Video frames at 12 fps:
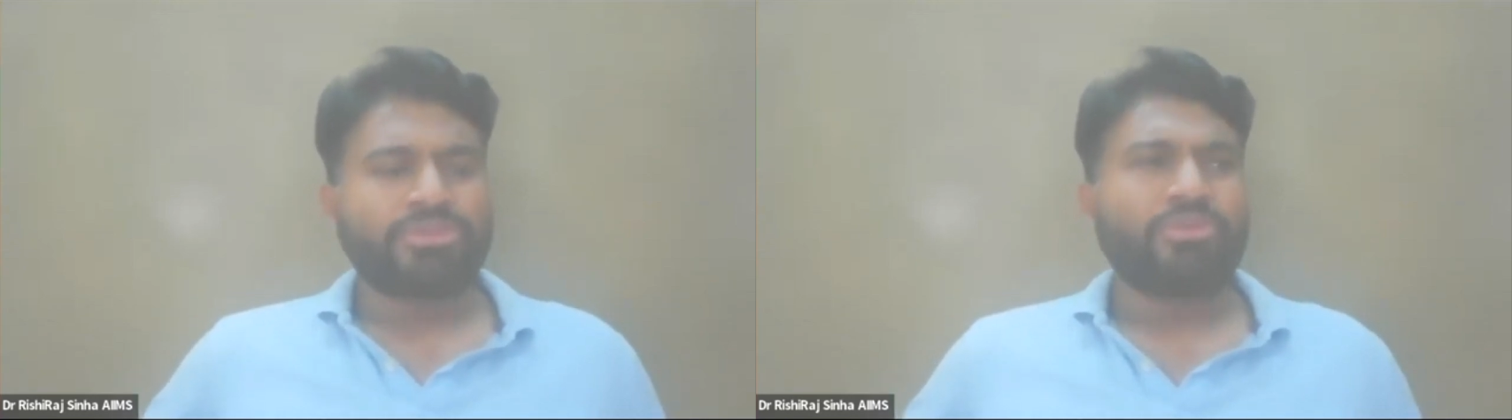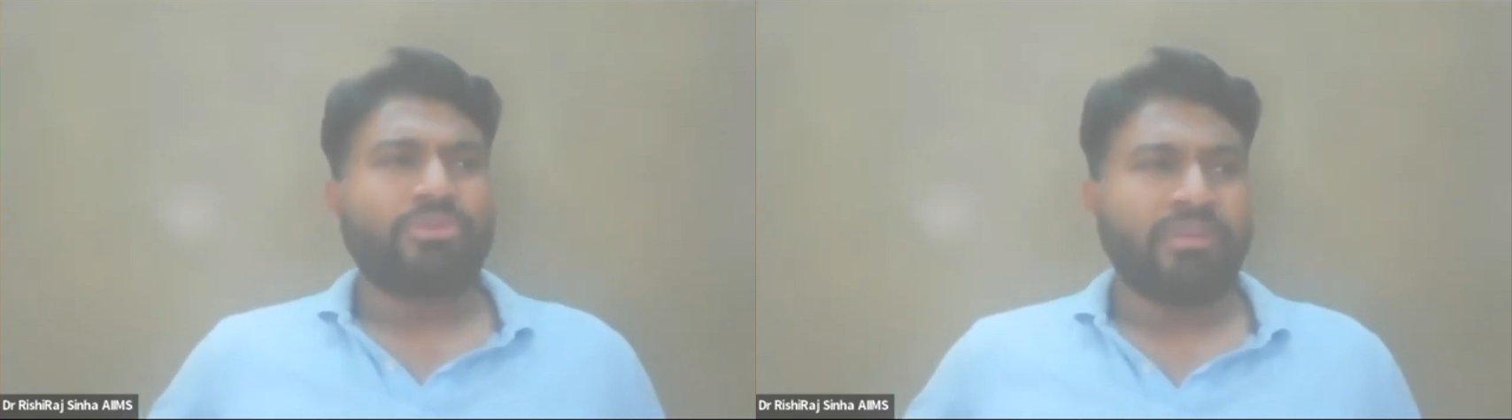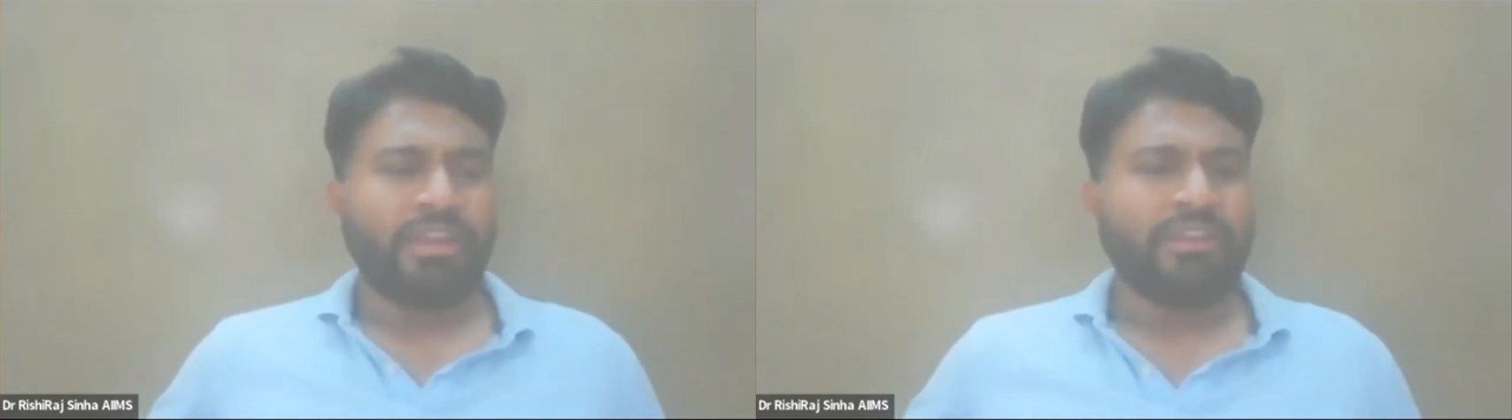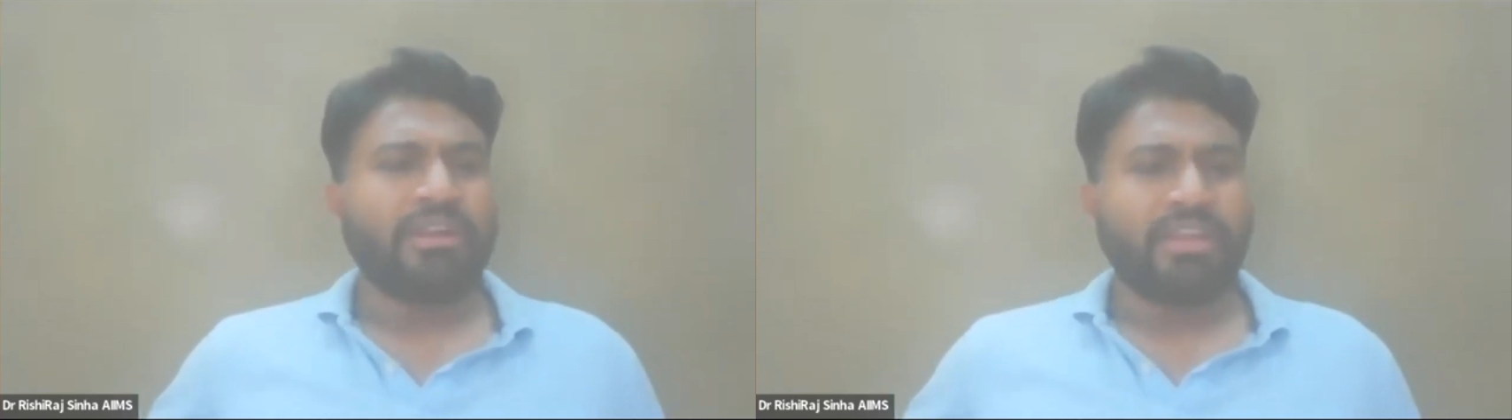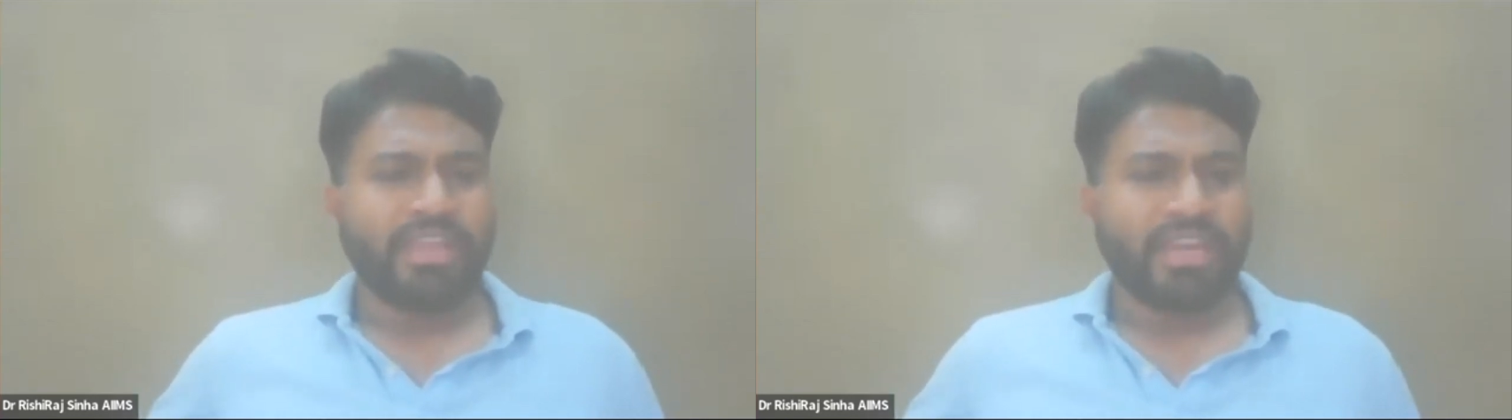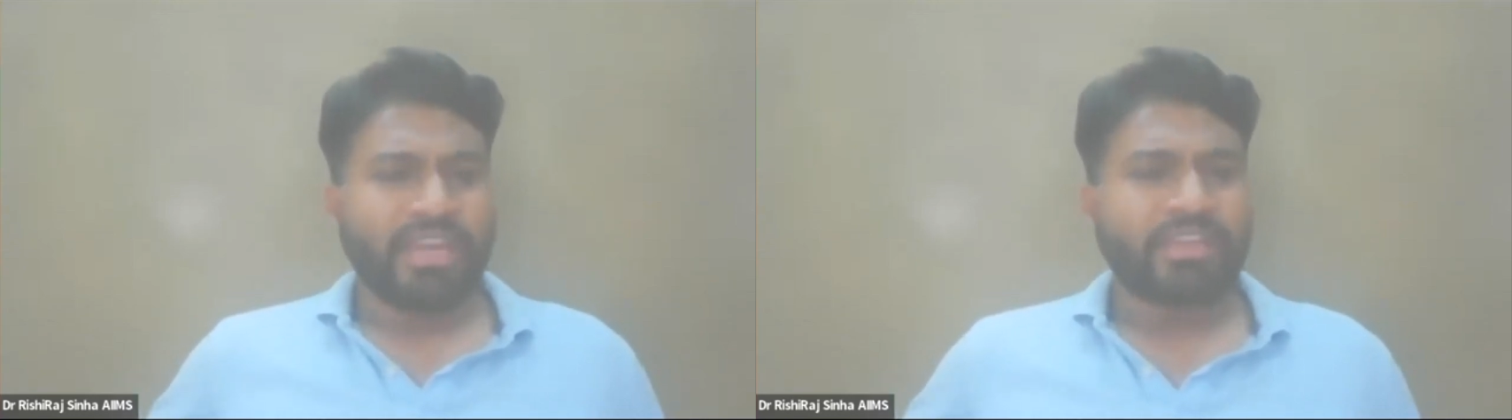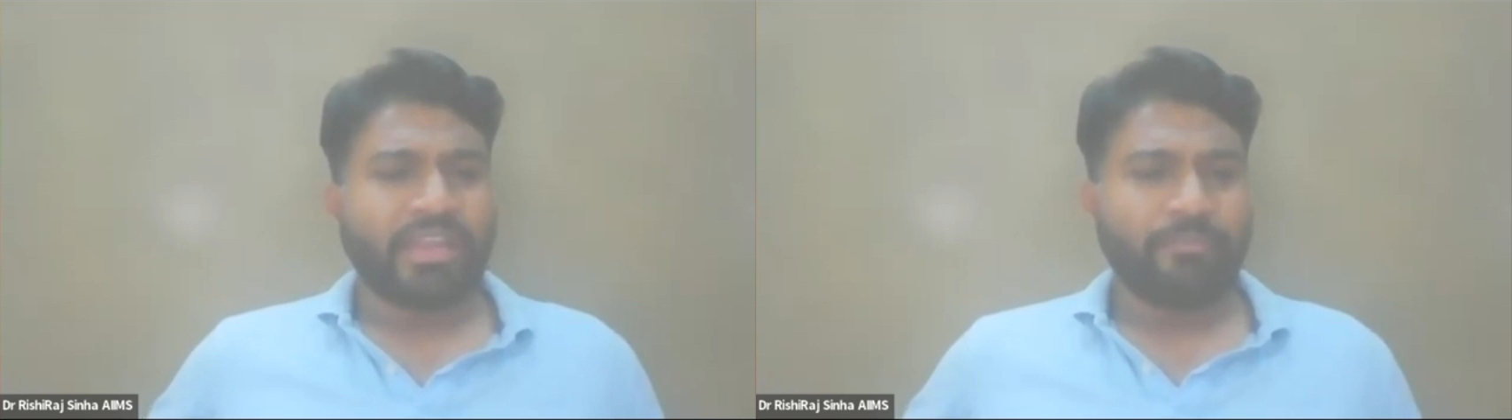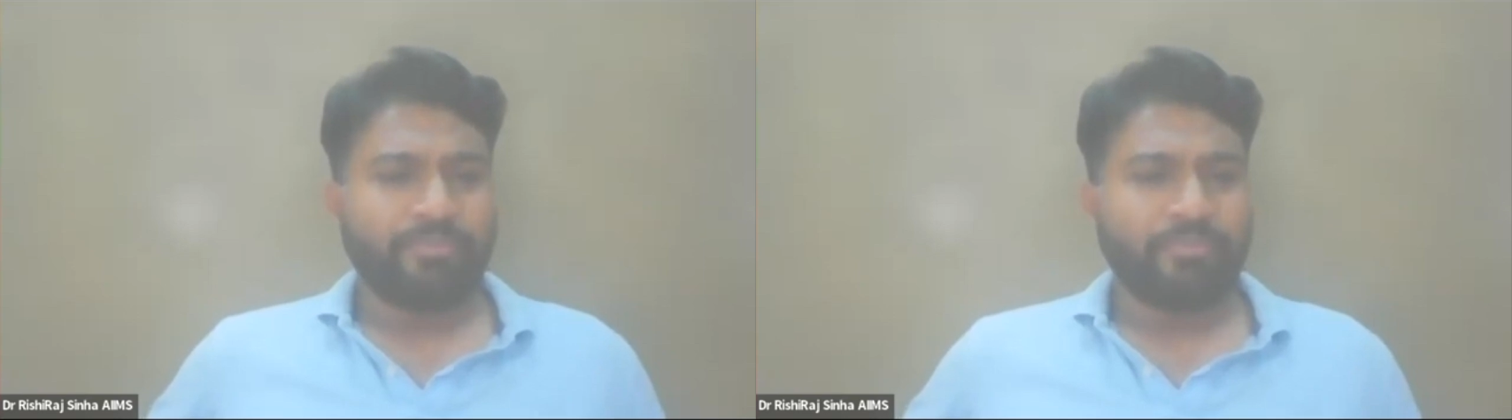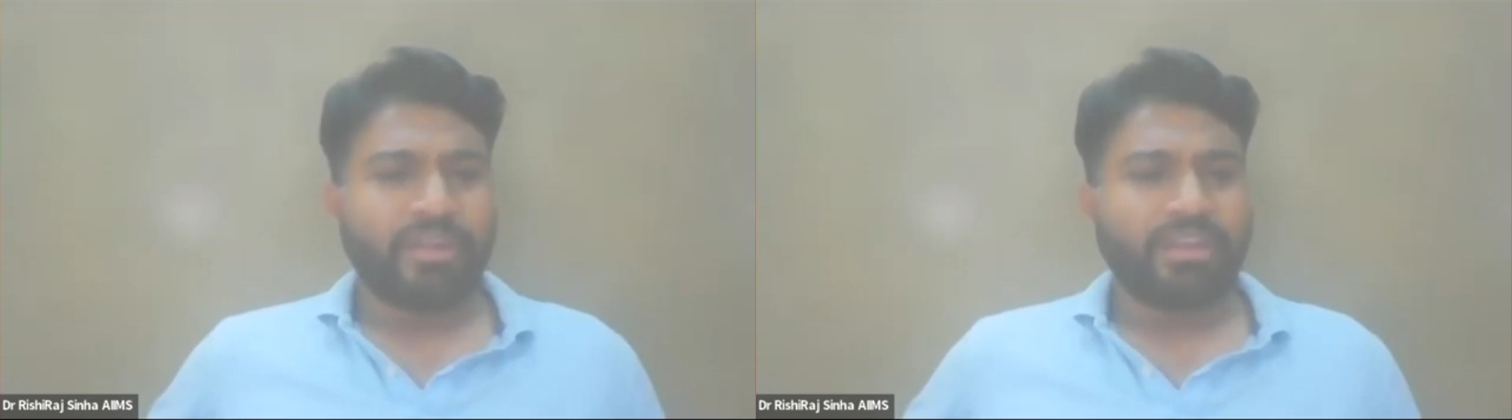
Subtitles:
So it will take time,